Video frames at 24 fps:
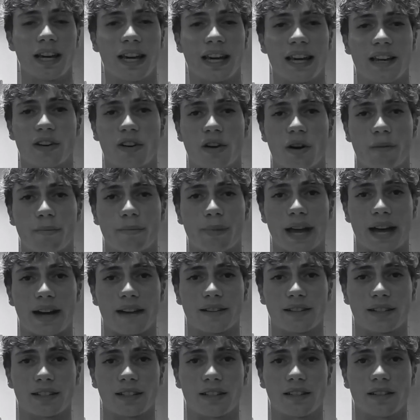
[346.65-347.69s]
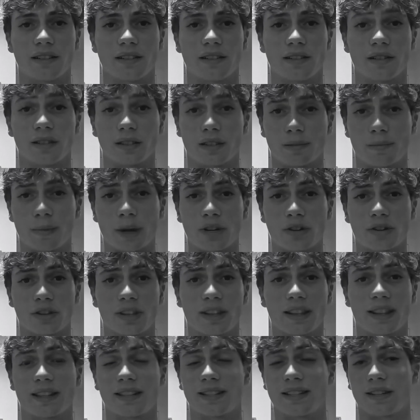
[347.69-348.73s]
in comparison to
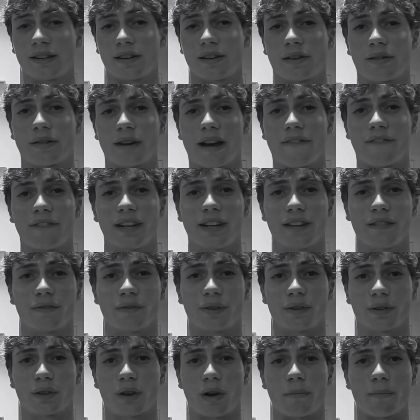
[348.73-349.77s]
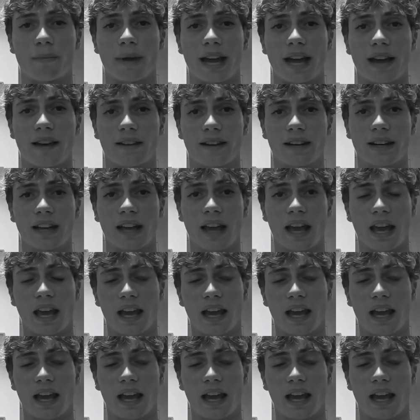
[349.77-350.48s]
especially the zero gravity, for comparing,